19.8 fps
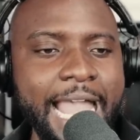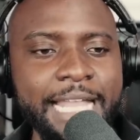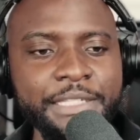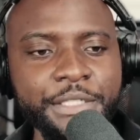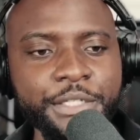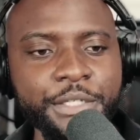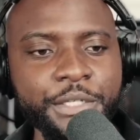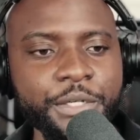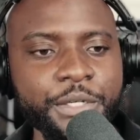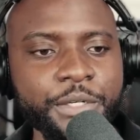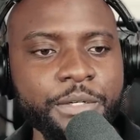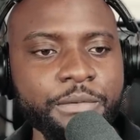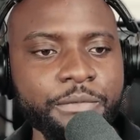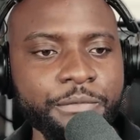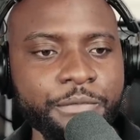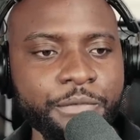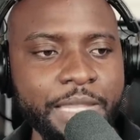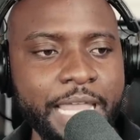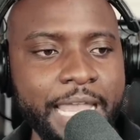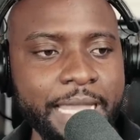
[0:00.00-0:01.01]
ask
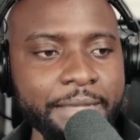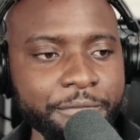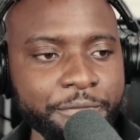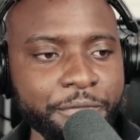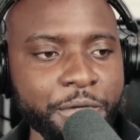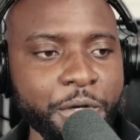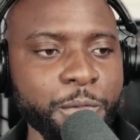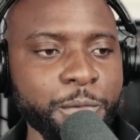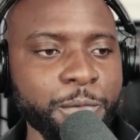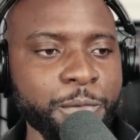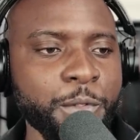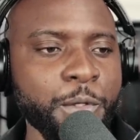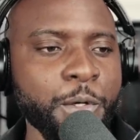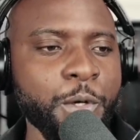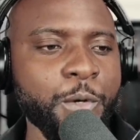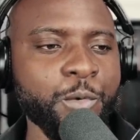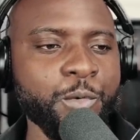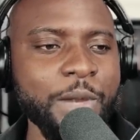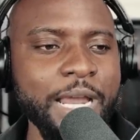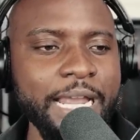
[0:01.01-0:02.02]
her for that phone
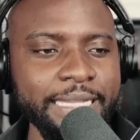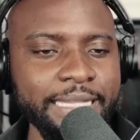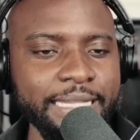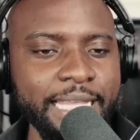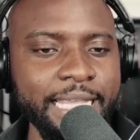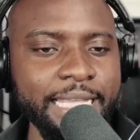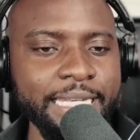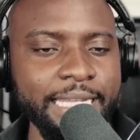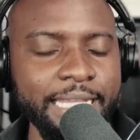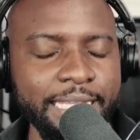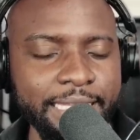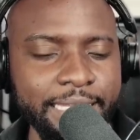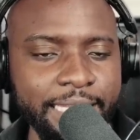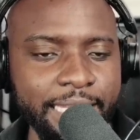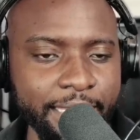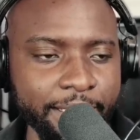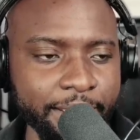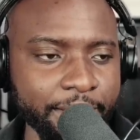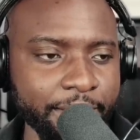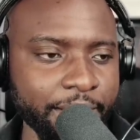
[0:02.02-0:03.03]
right then
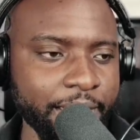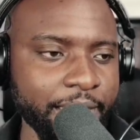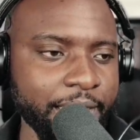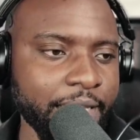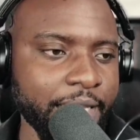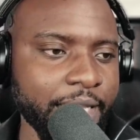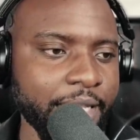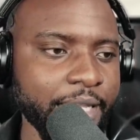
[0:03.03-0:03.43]
and there.